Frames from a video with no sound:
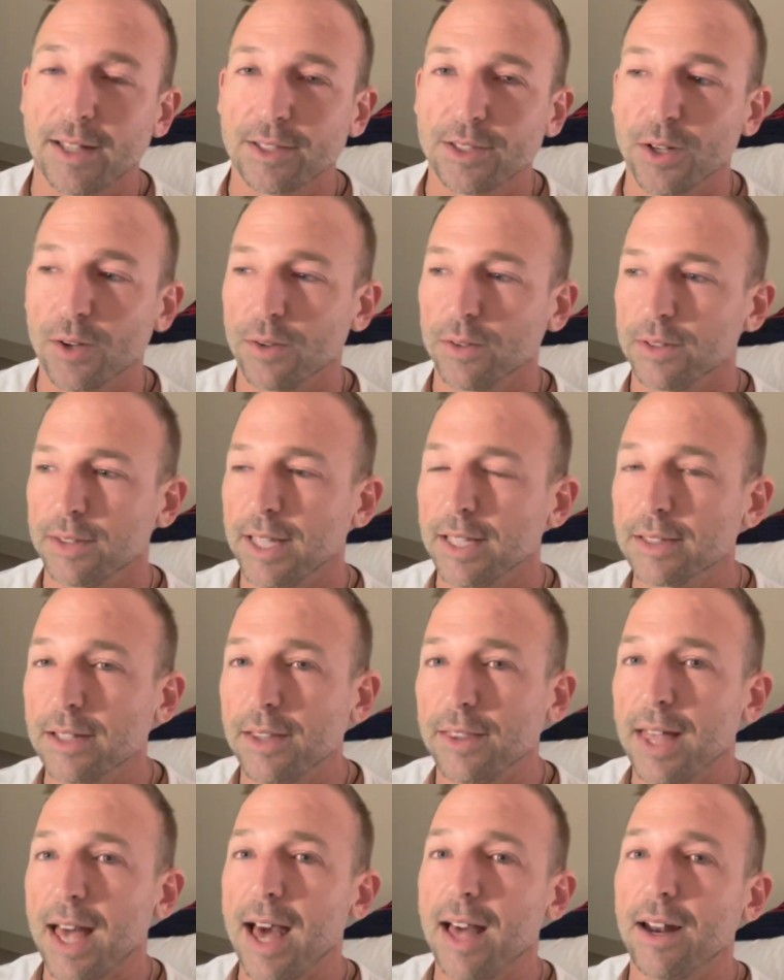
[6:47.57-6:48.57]
So things like
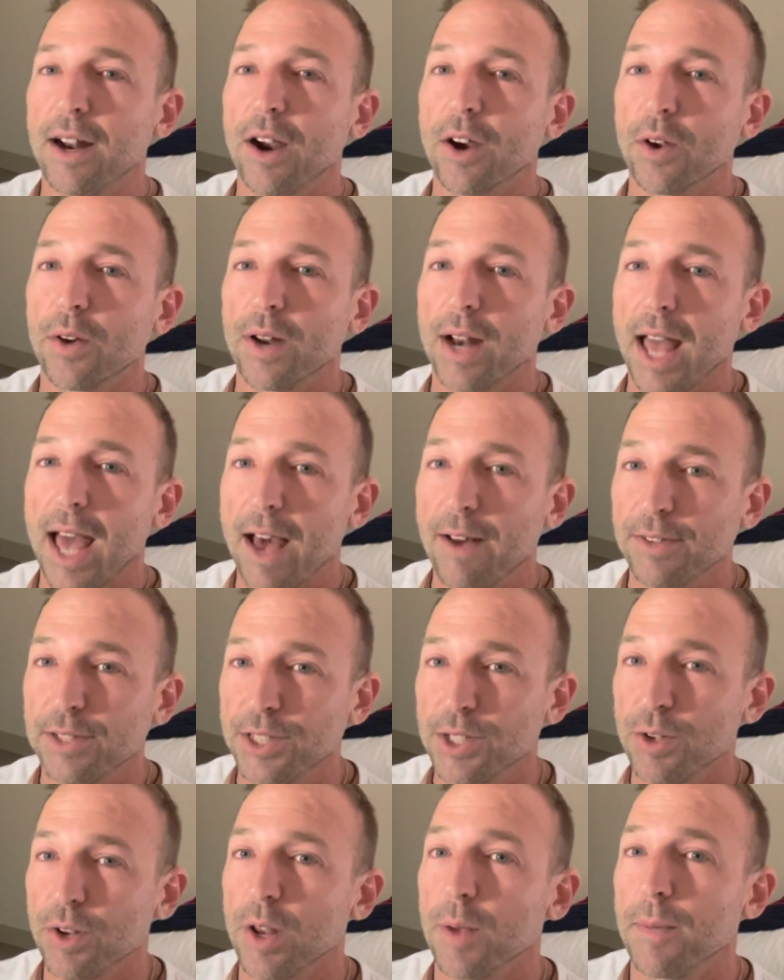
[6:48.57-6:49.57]
that are going to have
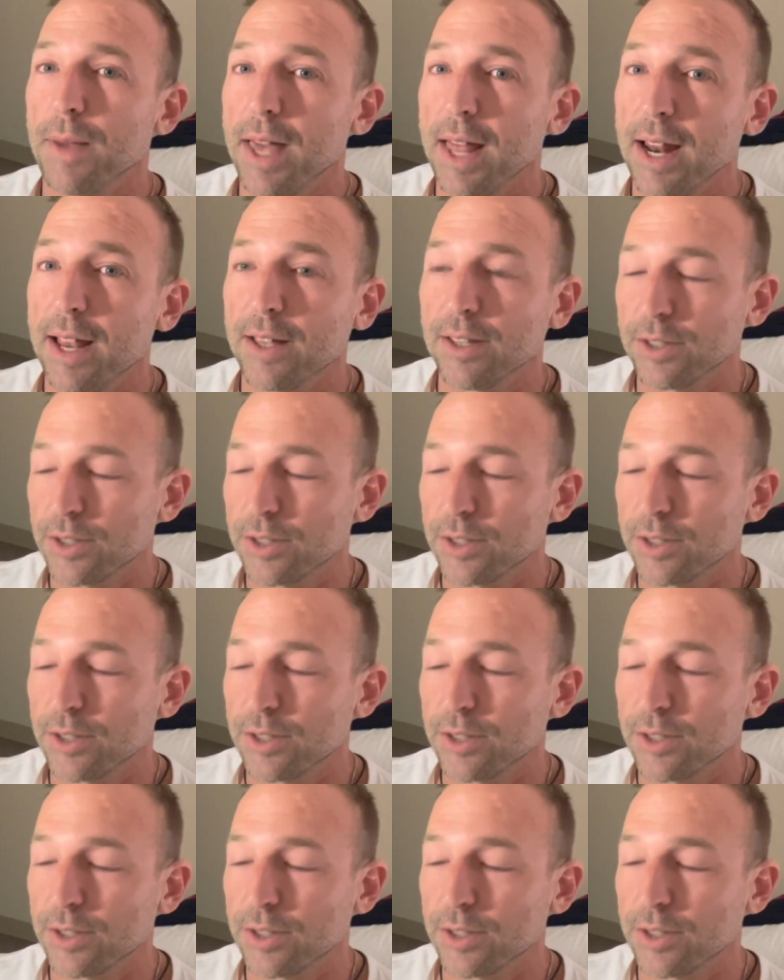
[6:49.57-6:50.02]
sodium in it.